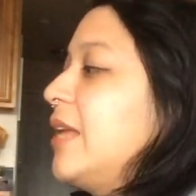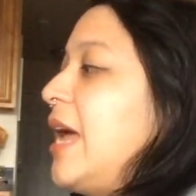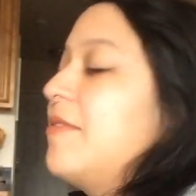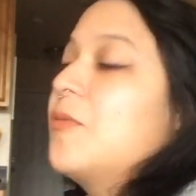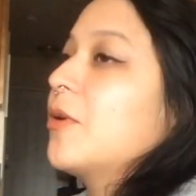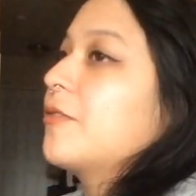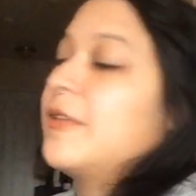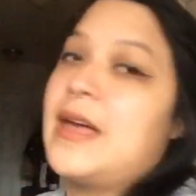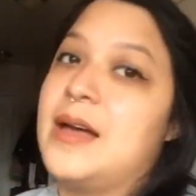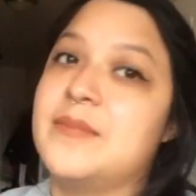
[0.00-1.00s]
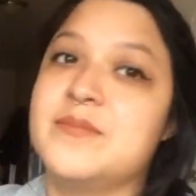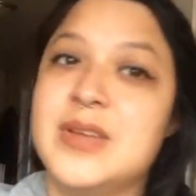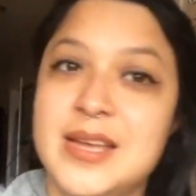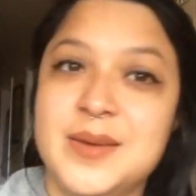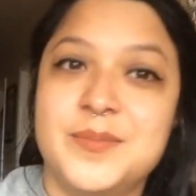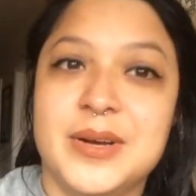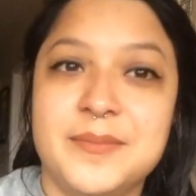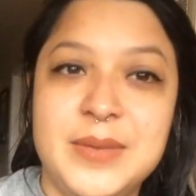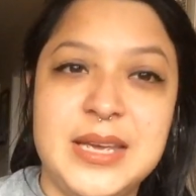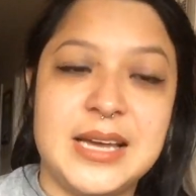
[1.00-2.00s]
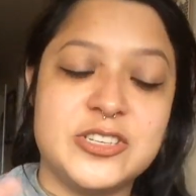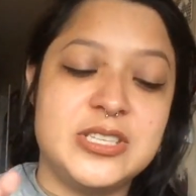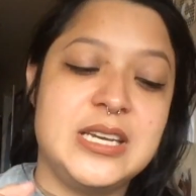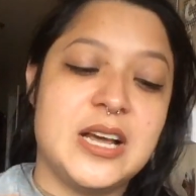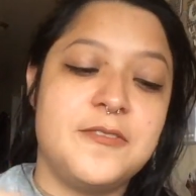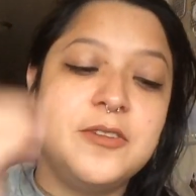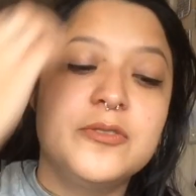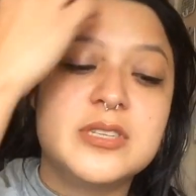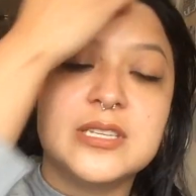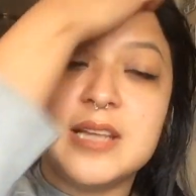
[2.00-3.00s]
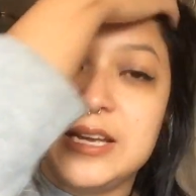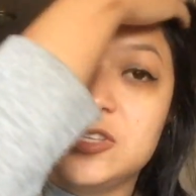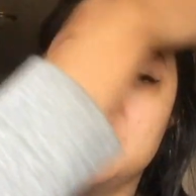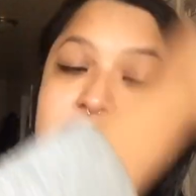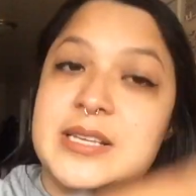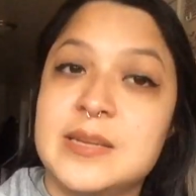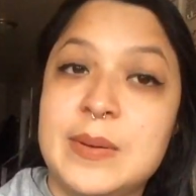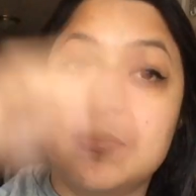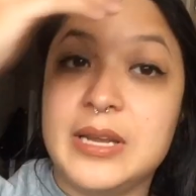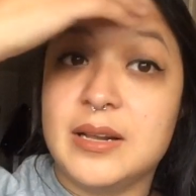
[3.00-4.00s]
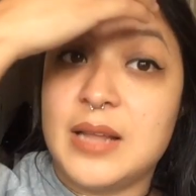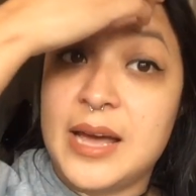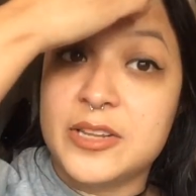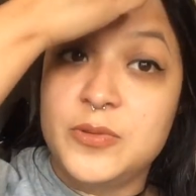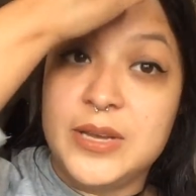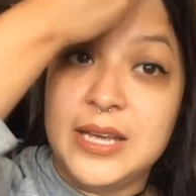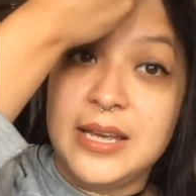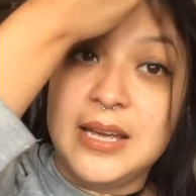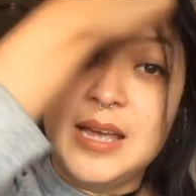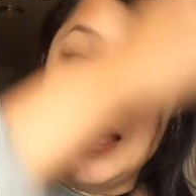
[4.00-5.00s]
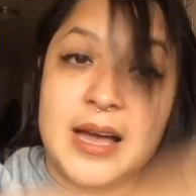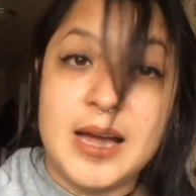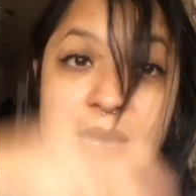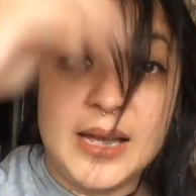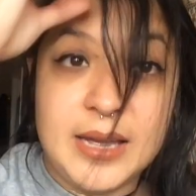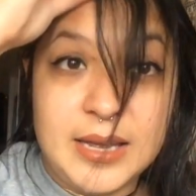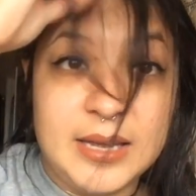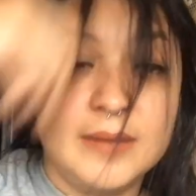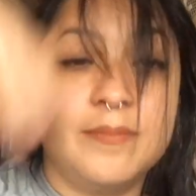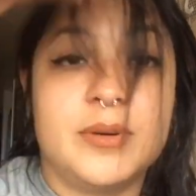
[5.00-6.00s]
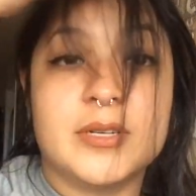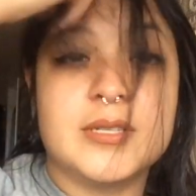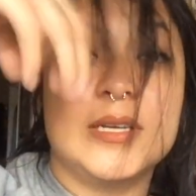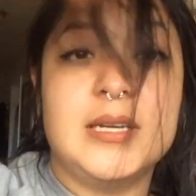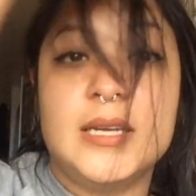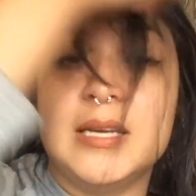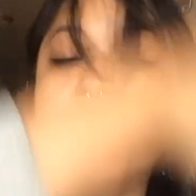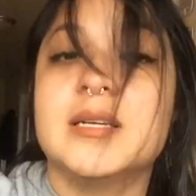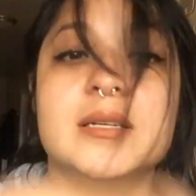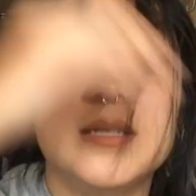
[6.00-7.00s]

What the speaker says: have it work for them. But me, I just need a few slight tweaks. Some people need a lot of tweaking. I personally need